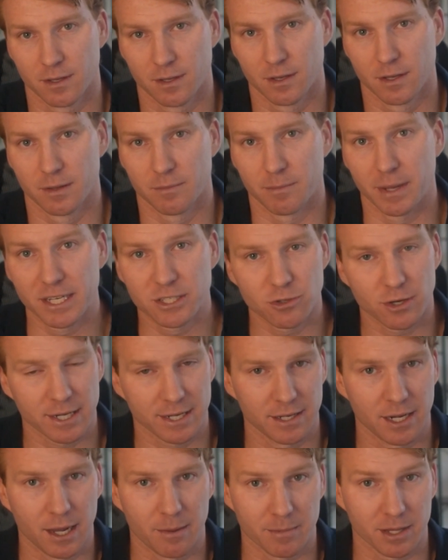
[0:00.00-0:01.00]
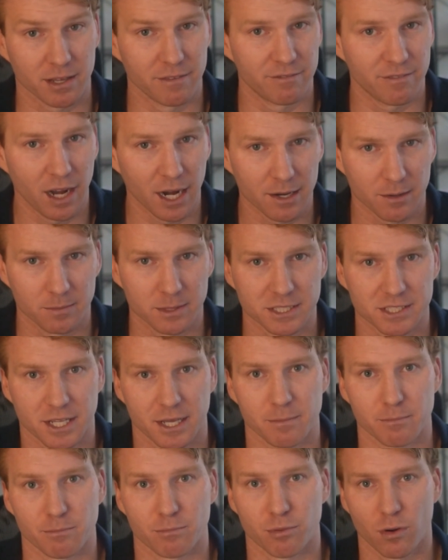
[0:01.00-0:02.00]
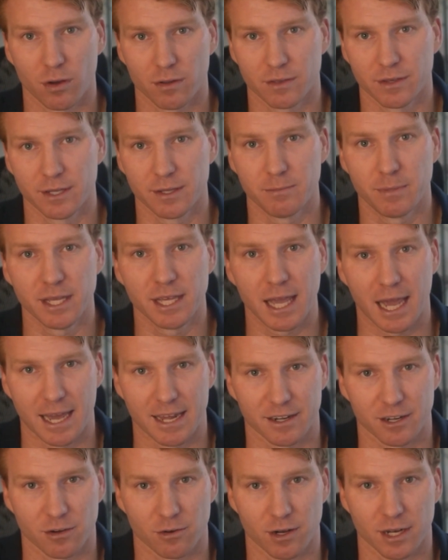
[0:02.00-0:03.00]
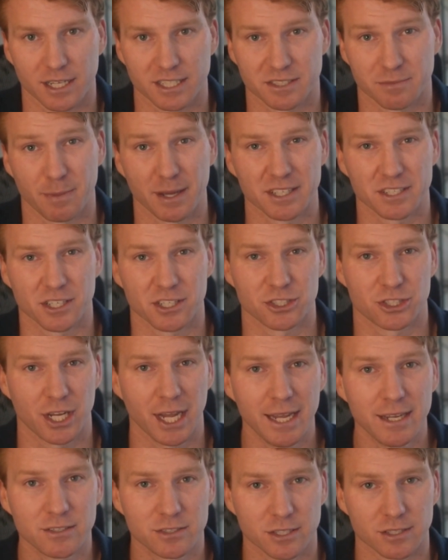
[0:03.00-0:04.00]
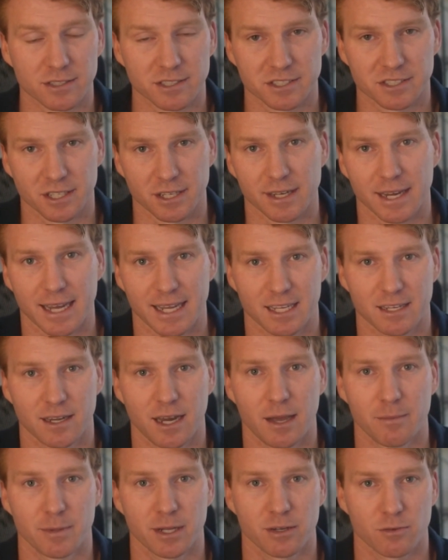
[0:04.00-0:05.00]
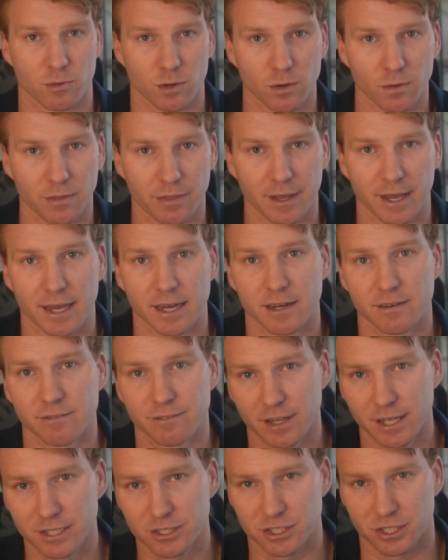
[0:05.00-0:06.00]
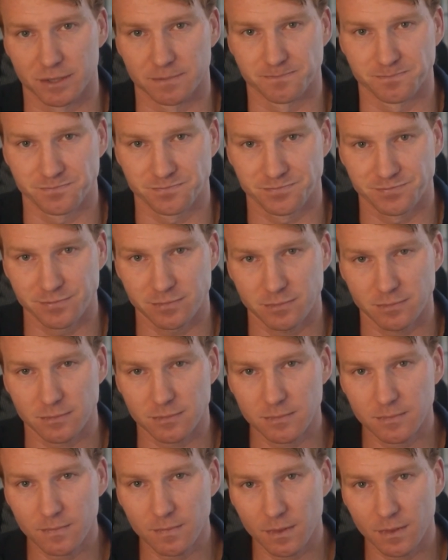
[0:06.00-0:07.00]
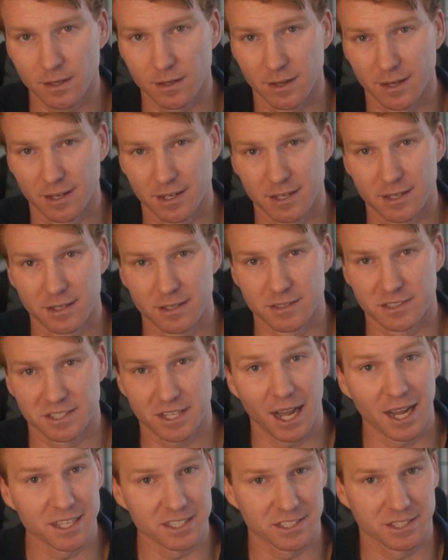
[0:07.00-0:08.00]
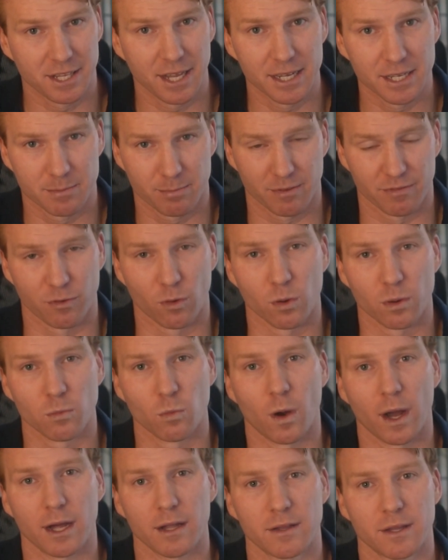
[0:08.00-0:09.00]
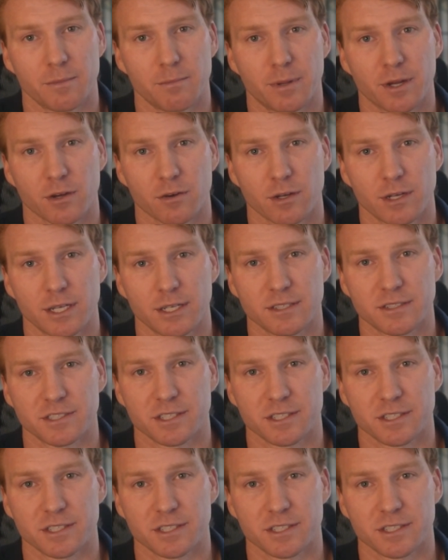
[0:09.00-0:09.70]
Major economic environments can broadly be categorized based on changes in economic growth and inflation. Stocks tend to perform well in periods